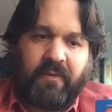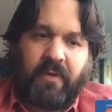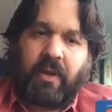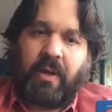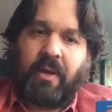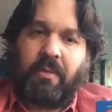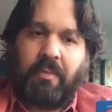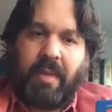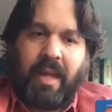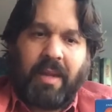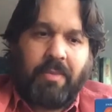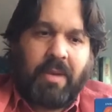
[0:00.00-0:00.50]
You
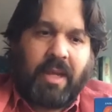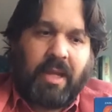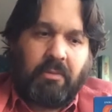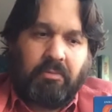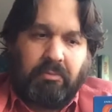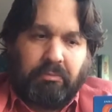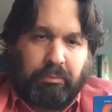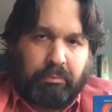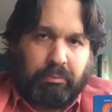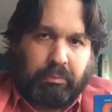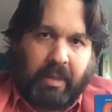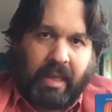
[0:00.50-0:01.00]
can maybe
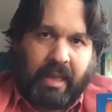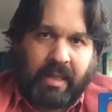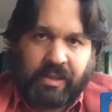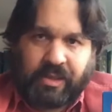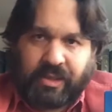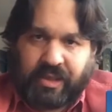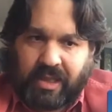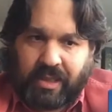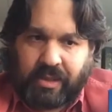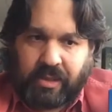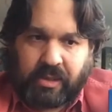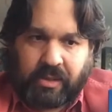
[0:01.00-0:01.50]

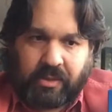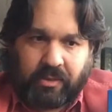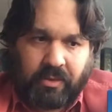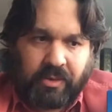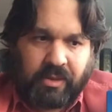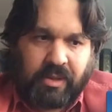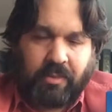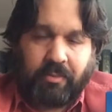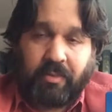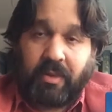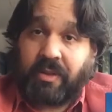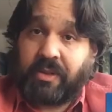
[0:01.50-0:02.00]
assist or
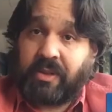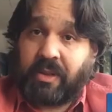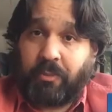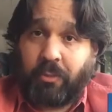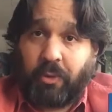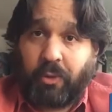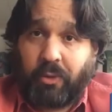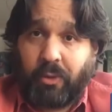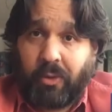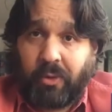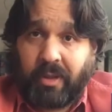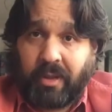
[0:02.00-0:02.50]
something.
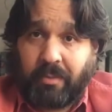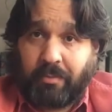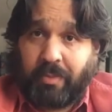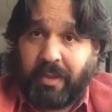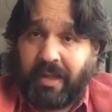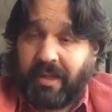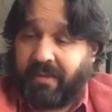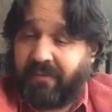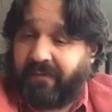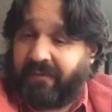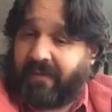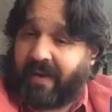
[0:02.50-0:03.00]
Someone call it be
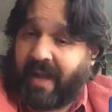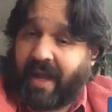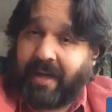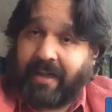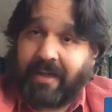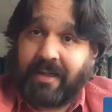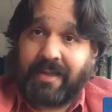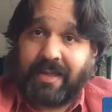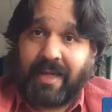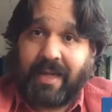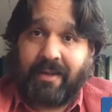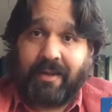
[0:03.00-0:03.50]
the flight
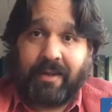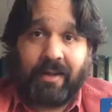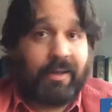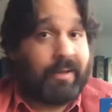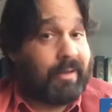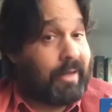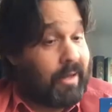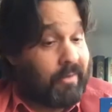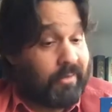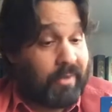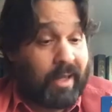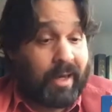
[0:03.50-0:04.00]
attendant.
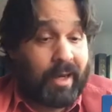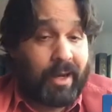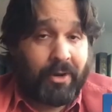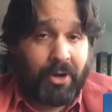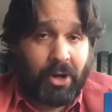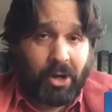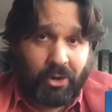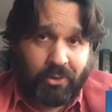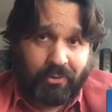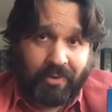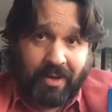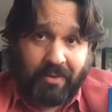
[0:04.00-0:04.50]
Now that I
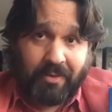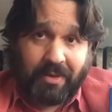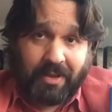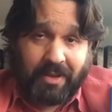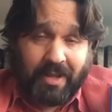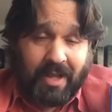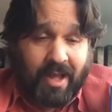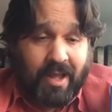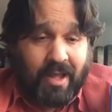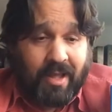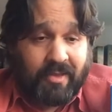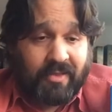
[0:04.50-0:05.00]
agree with.
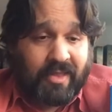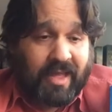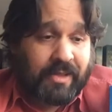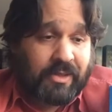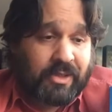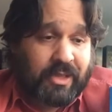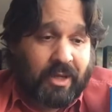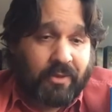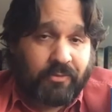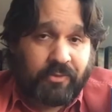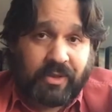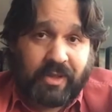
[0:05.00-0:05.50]
That
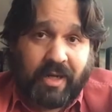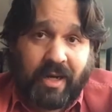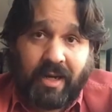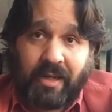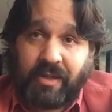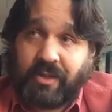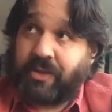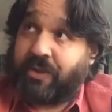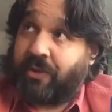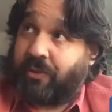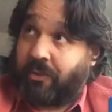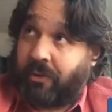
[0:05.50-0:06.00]
sounds
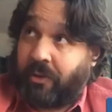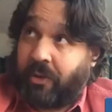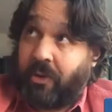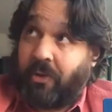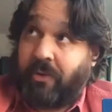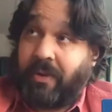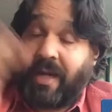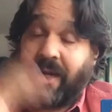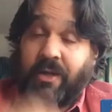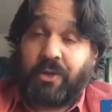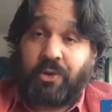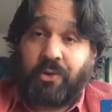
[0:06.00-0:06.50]
nice. Or go
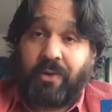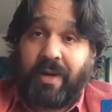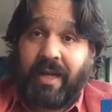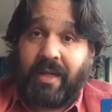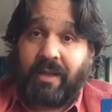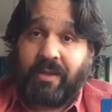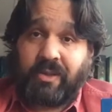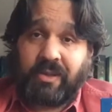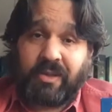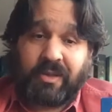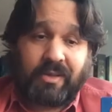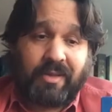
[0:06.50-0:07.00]
get
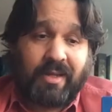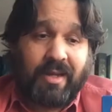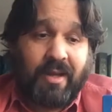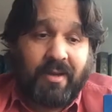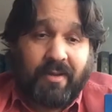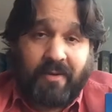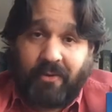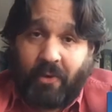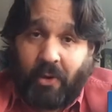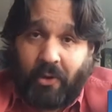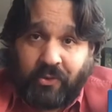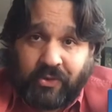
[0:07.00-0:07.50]
drinks.
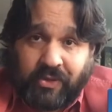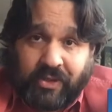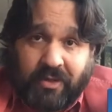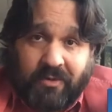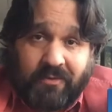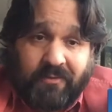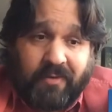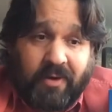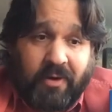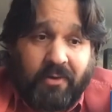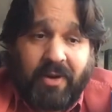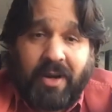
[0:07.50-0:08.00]
Also
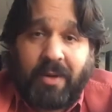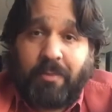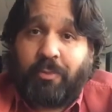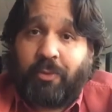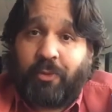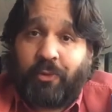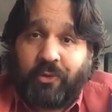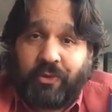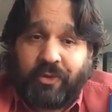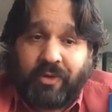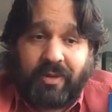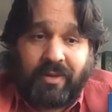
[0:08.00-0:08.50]
very
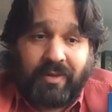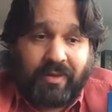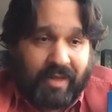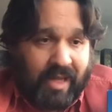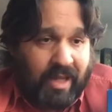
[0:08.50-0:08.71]
important.